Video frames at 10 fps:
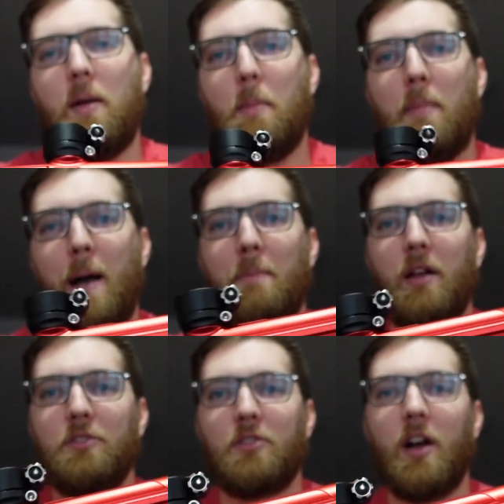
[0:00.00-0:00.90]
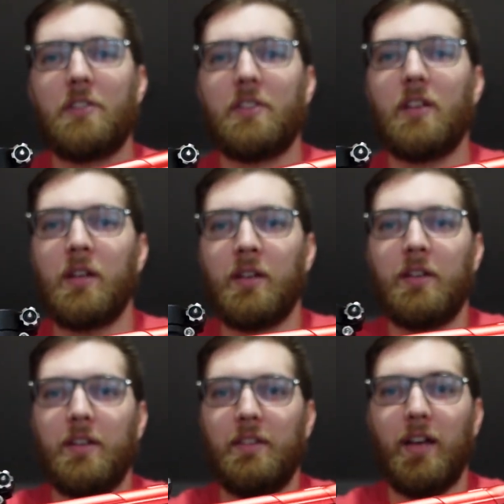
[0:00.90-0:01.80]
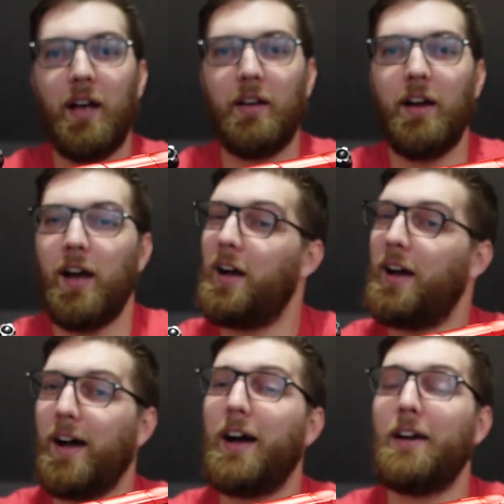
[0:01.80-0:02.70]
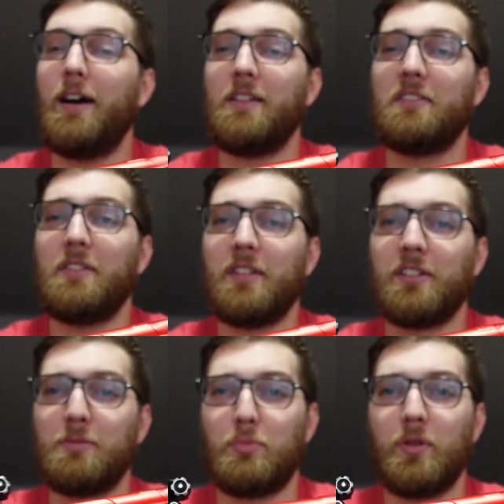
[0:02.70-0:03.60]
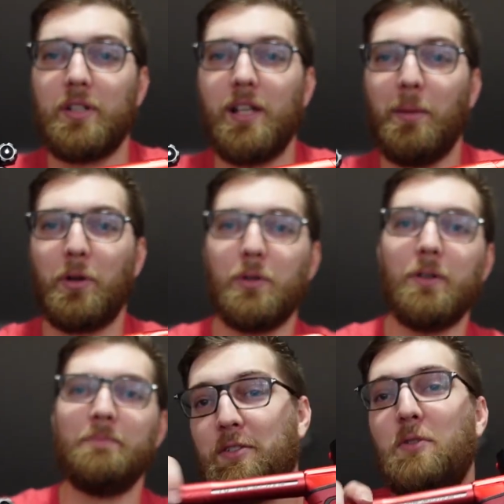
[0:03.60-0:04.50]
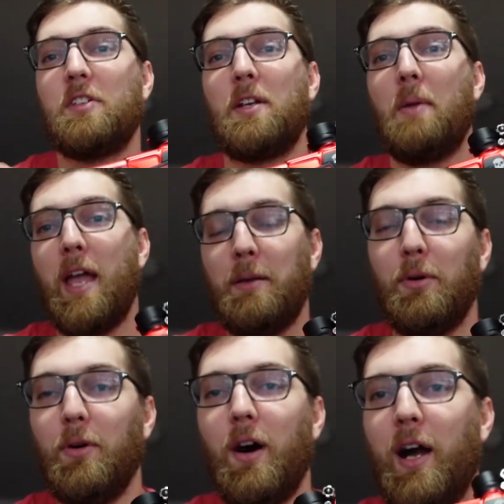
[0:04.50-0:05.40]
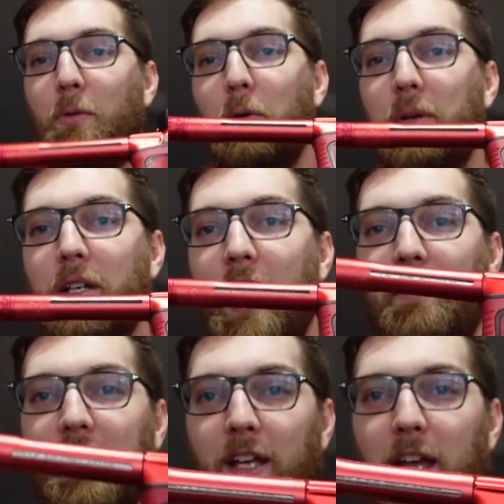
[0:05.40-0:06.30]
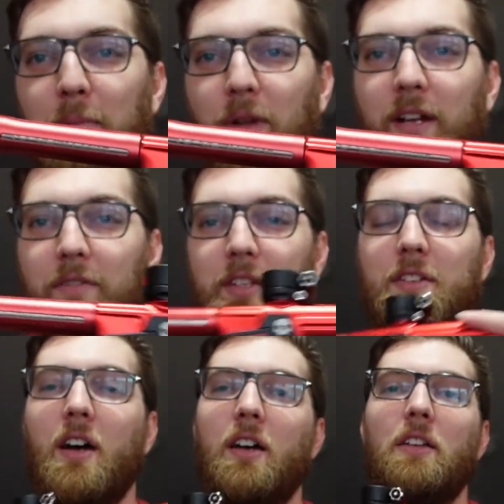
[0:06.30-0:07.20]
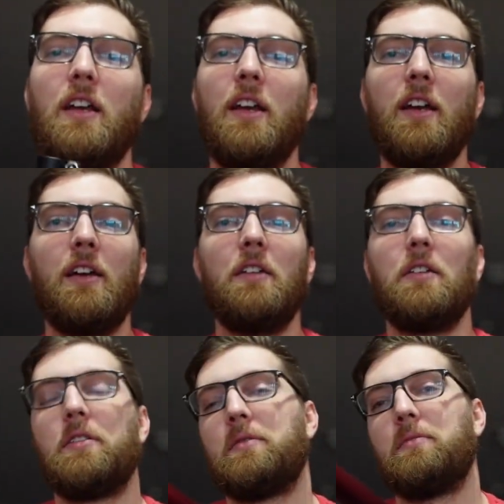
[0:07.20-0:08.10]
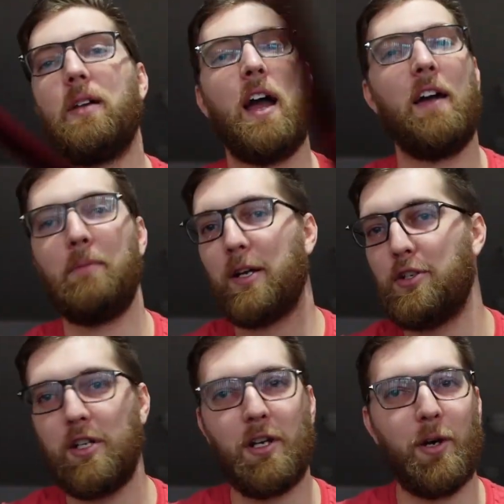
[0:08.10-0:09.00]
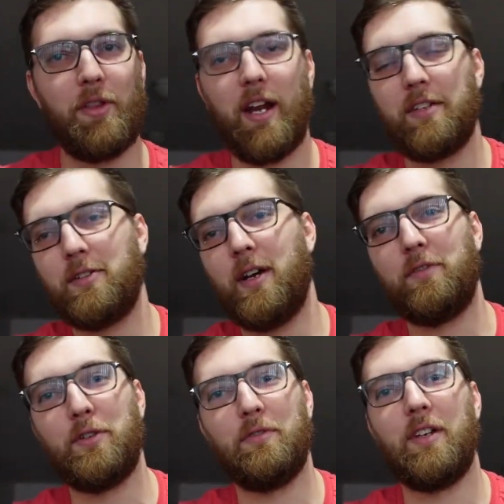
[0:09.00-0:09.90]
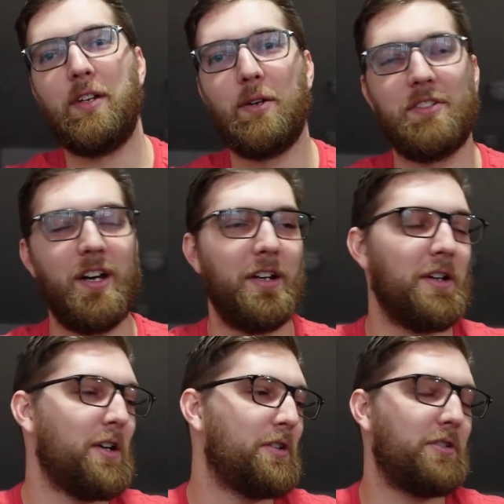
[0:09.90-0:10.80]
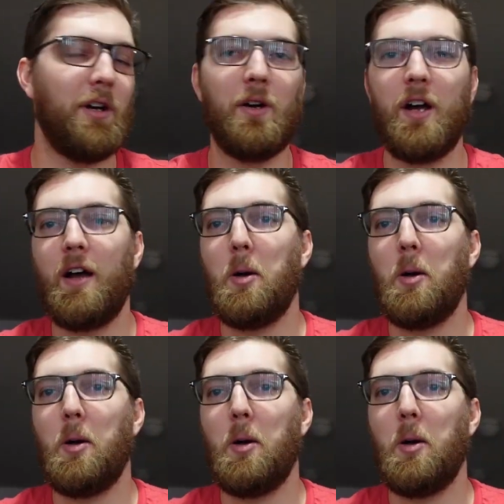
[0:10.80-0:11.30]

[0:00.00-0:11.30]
my monstrosity that I honestly think is pretty damn cool. As soon as I'm able, I will be having gameplay of this gun, and I have my Geo that I still have to do videos on. So,